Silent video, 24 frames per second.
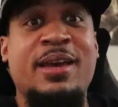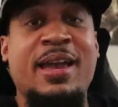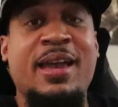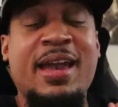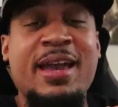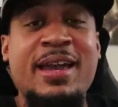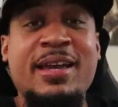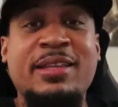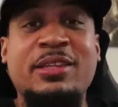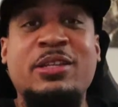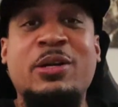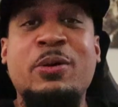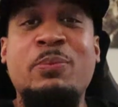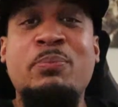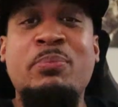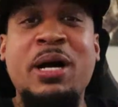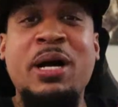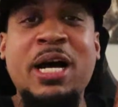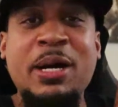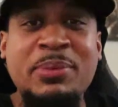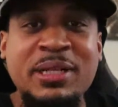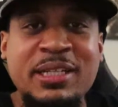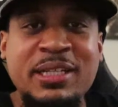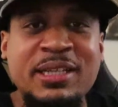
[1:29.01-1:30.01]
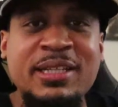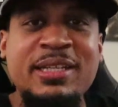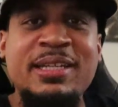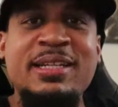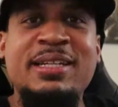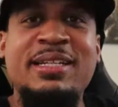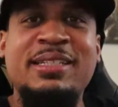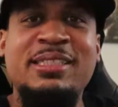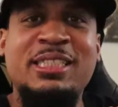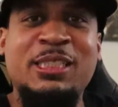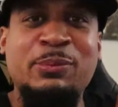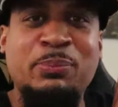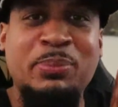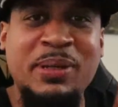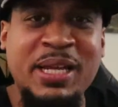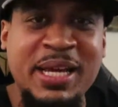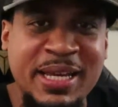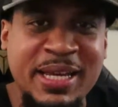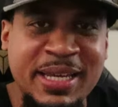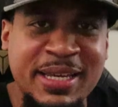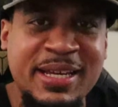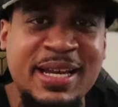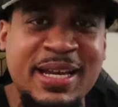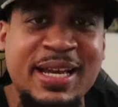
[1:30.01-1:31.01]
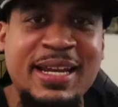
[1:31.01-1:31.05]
and they're publicly displaying